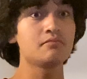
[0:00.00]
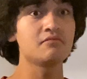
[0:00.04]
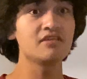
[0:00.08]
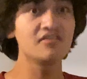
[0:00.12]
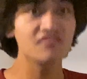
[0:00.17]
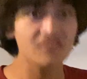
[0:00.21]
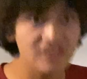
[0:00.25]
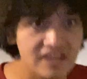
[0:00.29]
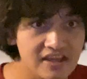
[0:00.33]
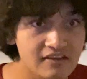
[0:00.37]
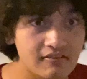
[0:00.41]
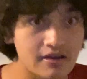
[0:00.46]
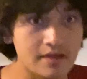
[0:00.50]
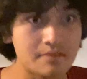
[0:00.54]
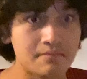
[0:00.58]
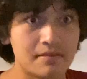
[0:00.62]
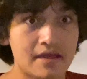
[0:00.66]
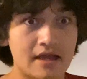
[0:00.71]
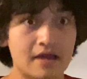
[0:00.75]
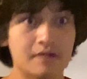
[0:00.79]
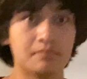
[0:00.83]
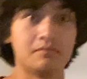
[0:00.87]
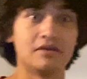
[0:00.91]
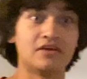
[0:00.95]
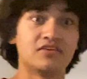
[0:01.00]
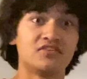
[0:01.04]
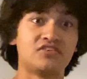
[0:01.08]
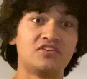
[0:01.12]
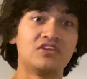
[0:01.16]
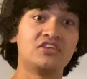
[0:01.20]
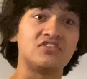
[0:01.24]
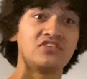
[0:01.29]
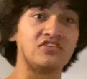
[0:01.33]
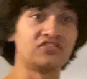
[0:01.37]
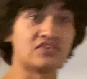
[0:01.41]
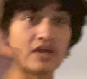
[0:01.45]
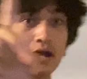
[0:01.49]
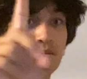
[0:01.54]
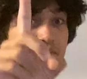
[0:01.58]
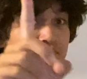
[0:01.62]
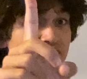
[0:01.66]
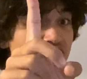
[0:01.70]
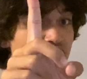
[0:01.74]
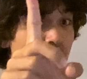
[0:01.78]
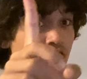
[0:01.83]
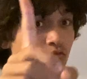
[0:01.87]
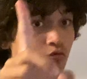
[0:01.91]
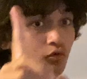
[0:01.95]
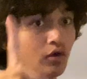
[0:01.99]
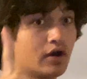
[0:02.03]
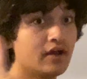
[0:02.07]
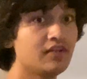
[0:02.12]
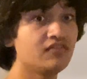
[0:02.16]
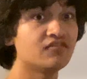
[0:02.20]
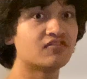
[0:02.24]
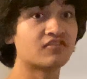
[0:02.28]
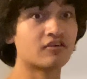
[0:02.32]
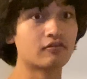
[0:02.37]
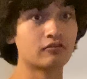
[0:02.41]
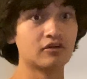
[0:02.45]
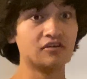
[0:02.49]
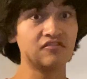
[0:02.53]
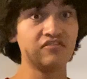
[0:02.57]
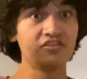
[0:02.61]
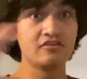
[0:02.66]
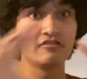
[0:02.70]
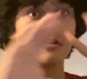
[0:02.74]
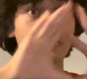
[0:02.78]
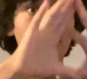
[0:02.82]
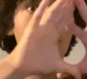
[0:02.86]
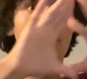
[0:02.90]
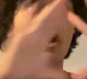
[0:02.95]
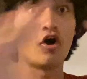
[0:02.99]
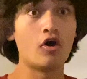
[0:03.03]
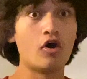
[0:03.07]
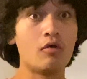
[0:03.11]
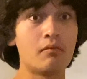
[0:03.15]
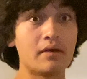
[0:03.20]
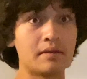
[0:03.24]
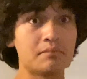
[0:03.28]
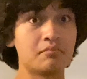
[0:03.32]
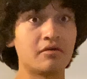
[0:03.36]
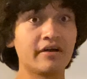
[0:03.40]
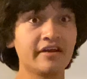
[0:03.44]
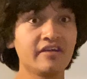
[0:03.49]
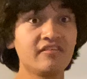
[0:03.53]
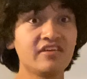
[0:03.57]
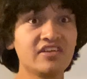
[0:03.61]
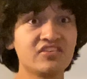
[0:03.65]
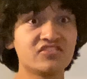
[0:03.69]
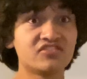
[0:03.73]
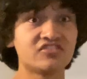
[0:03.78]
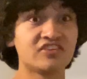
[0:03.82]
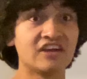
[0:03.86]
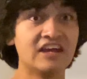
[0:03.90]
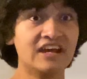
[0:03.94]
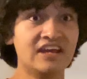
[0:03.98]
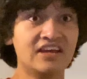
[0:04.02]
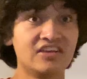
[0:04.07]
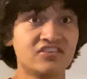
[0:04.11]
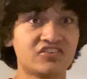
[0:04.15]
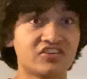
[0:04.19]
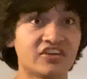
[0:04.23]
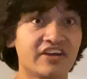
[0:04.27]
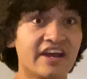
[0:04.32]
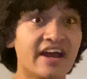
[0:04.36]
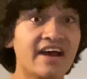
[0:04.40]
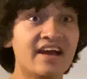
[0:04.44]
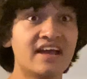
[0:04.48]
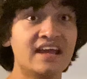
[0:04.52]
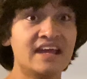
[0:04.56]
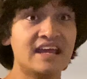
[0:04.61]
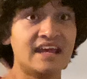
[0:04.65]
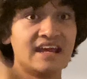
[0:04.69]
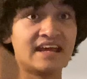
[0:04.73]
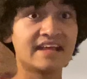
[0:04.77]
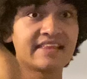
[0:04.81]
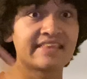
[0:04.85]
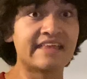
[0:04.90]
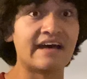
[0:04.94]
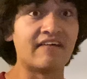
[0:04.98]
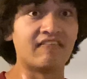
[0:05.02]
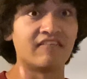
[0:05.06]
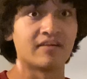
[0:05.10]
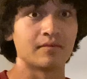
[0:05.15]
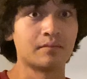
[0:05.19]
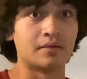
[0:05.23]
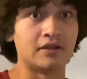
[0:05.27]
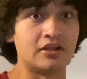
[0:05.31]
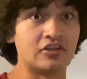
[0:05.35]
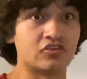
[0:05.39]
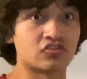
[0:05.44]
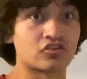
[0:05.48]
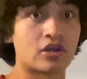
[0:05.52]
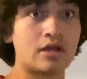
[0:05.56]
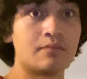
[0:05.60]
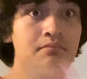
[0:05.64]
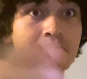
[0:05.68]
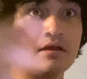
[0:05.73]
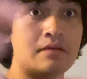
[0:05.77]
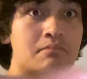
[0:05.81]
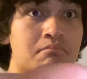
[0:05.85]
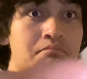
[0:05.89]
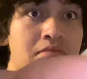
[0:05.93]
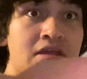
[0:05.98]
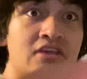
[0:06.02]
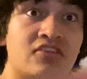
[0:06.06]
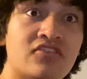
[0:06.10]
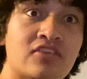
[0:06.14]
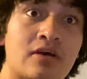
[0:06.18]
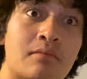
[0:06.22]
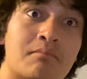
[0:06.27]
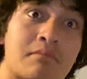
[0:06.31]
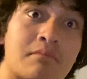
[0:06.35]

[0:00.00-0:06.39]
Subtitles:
with Eli Man, because this is episode 1 for reviewing all my playlists. So yeah, hit that like button, subscribe, and peace out,